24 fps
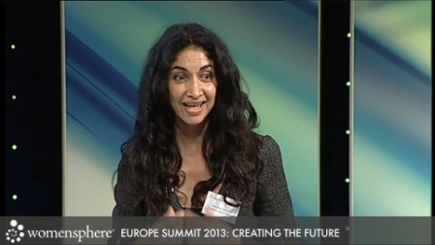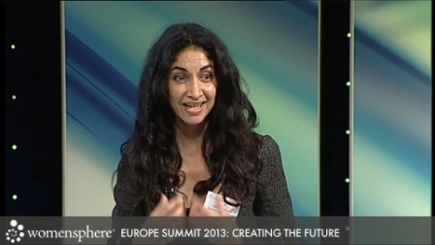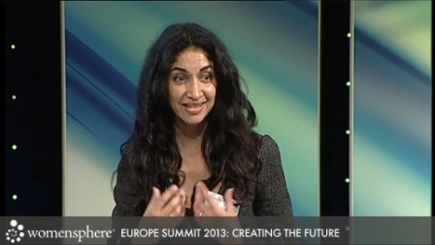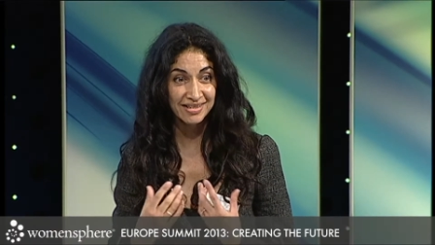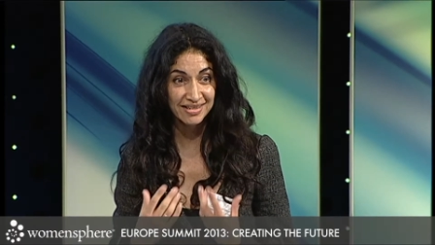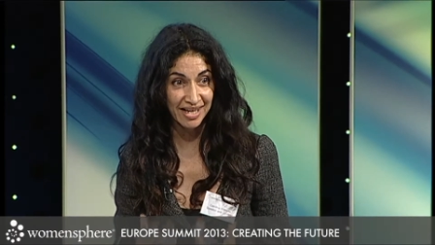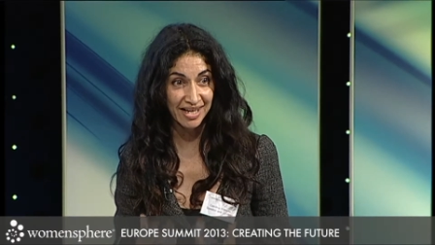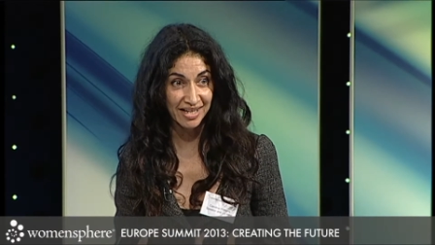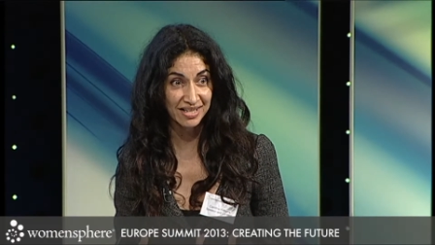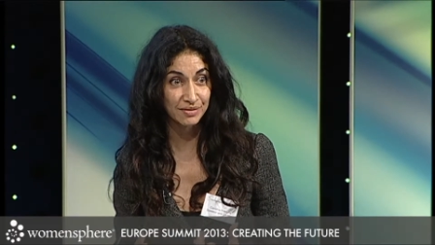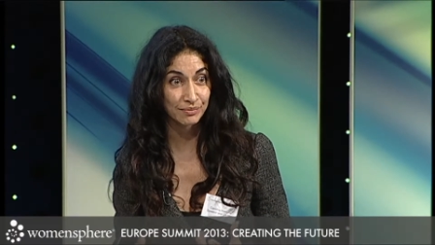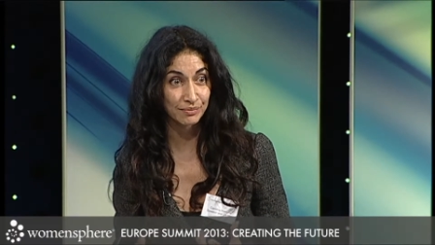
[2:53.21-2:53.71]

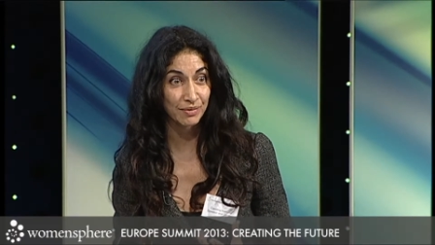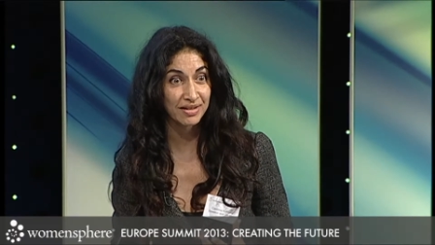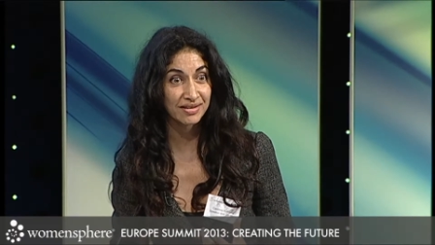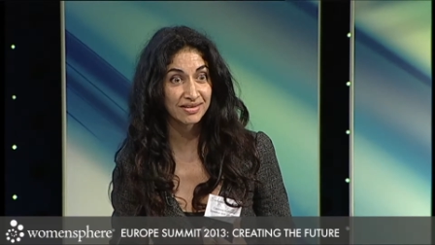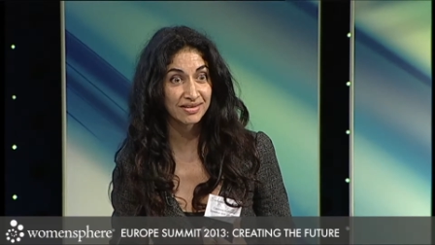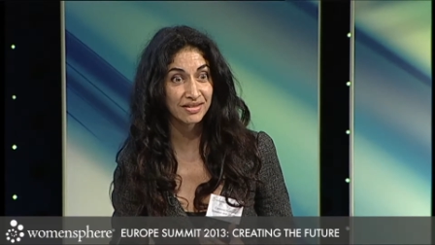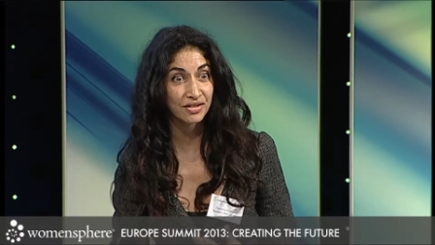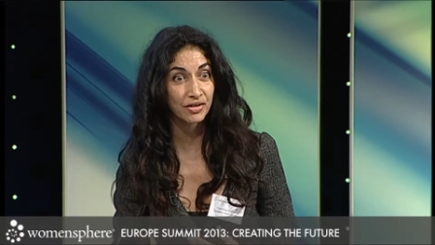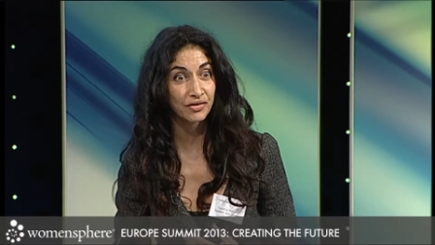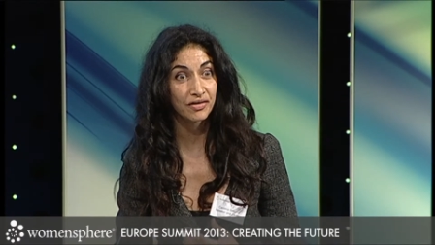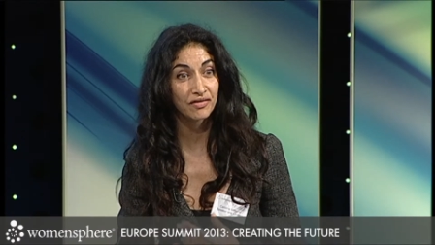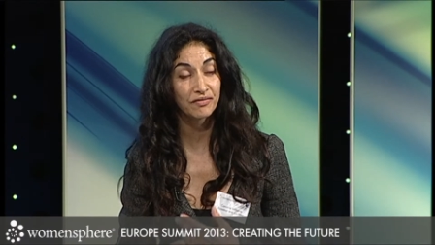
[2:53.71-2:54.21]

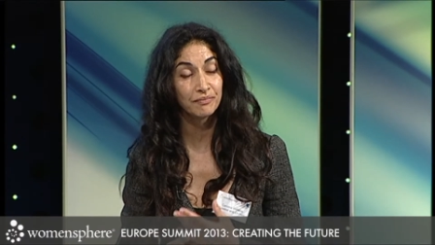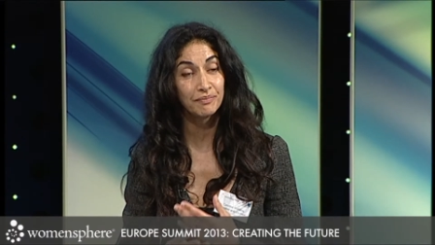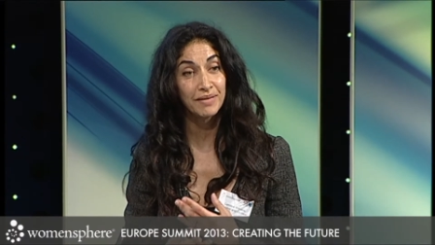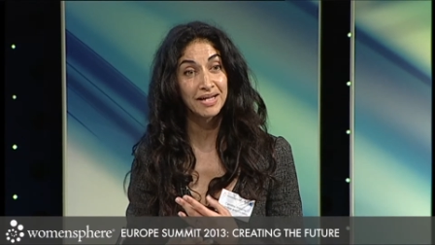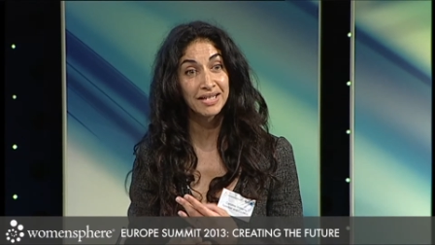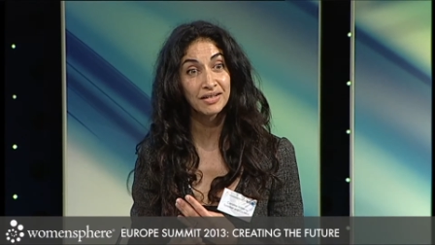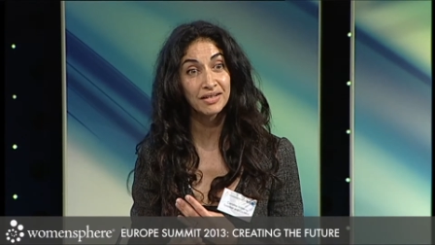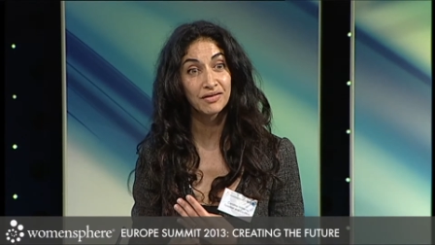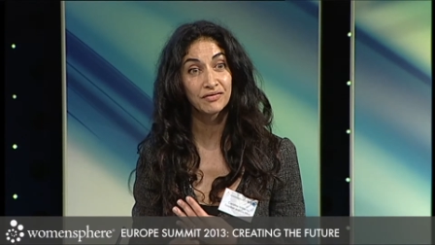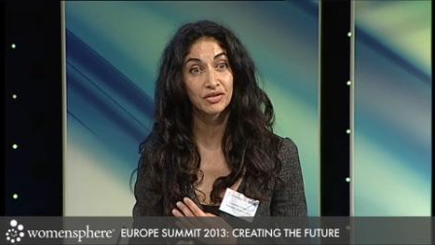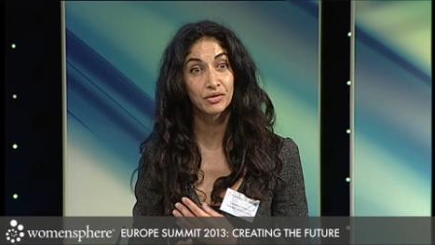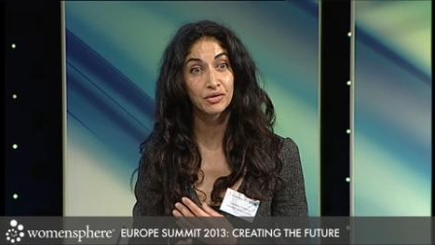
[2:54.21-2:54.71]
assessments, I don't know if
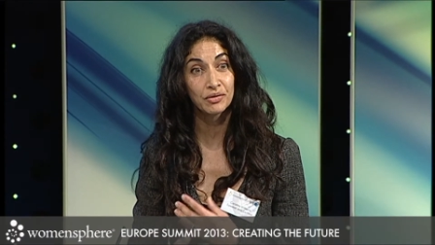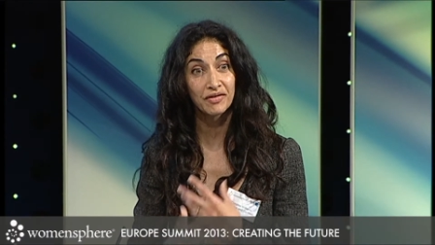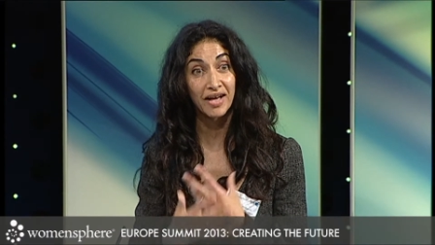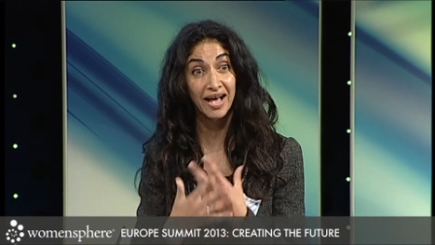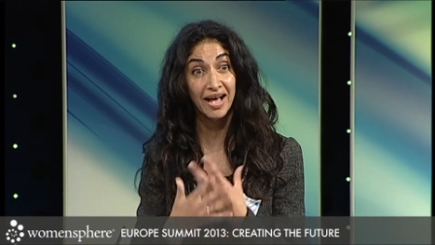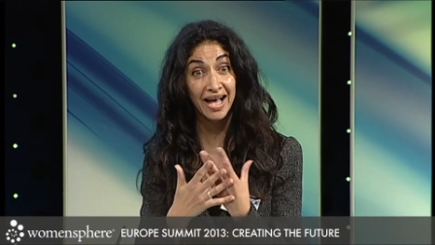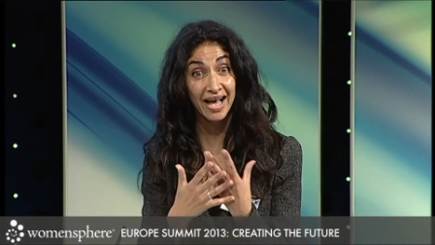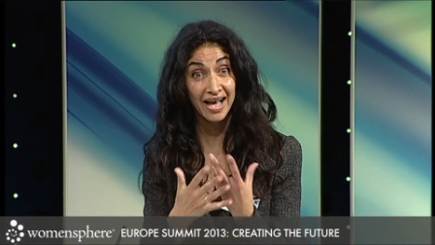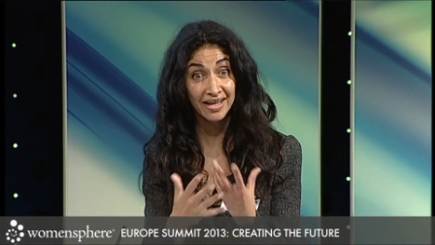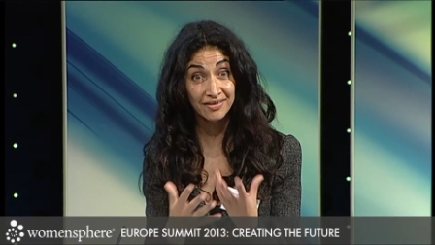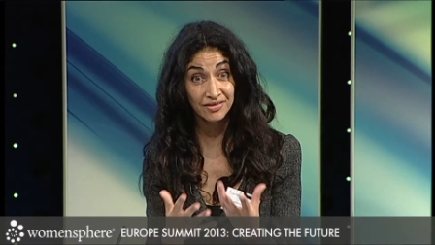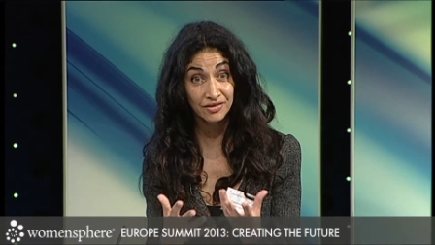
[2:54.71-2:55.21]
many of you have
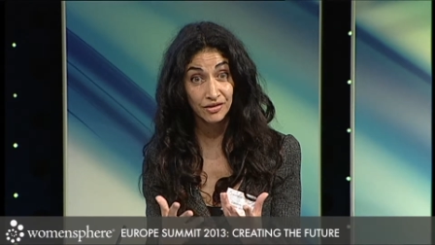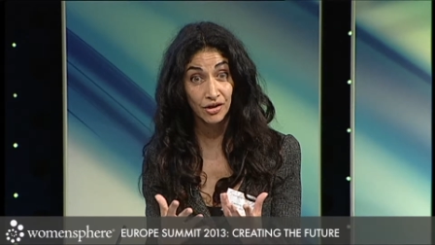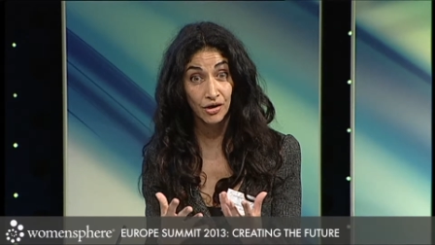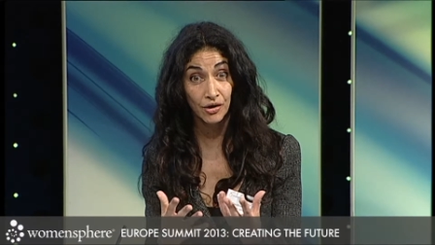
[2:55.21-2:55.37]
had